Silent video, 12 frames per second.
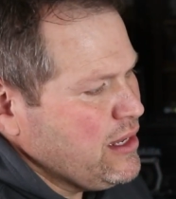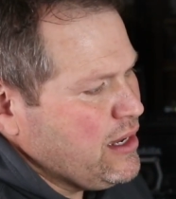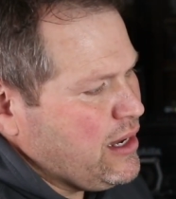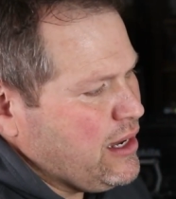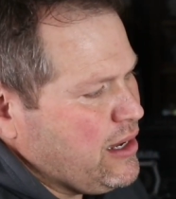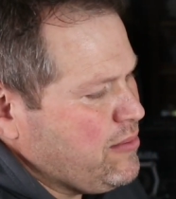
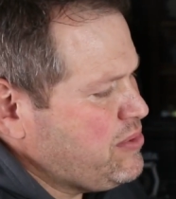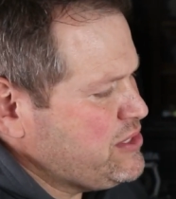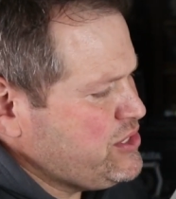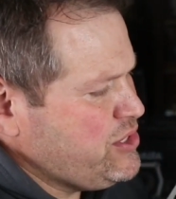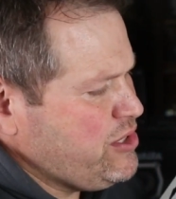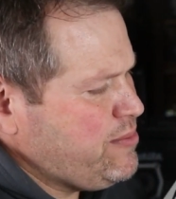but
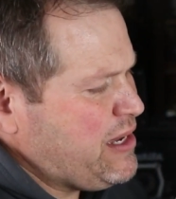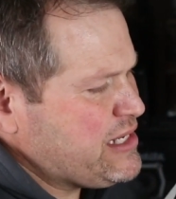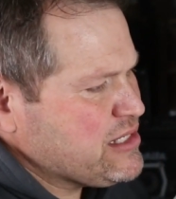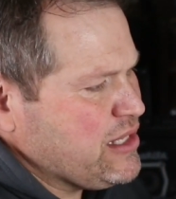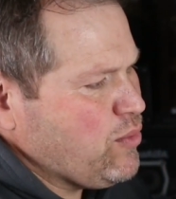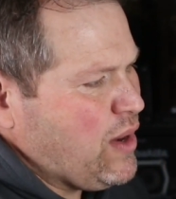you
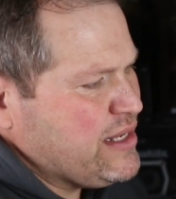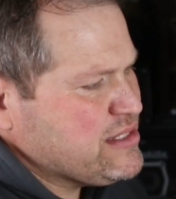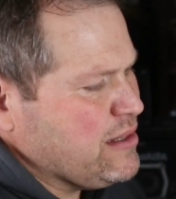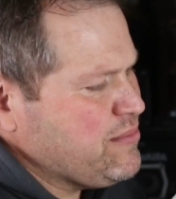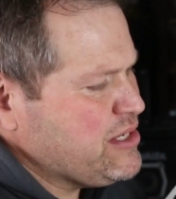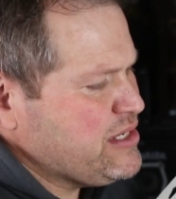basically want
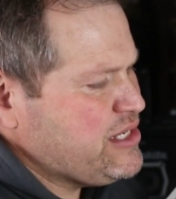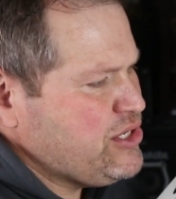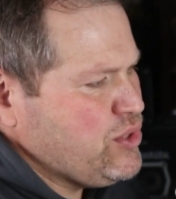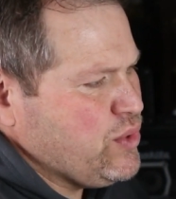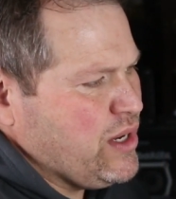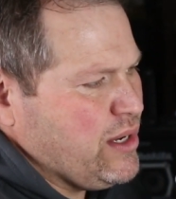something
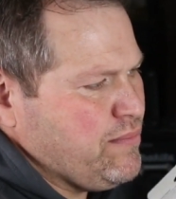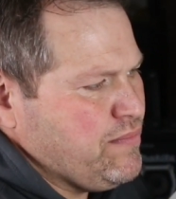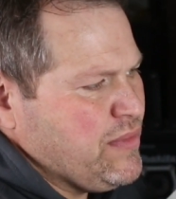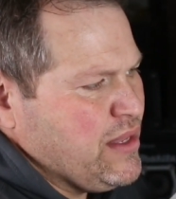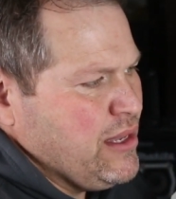to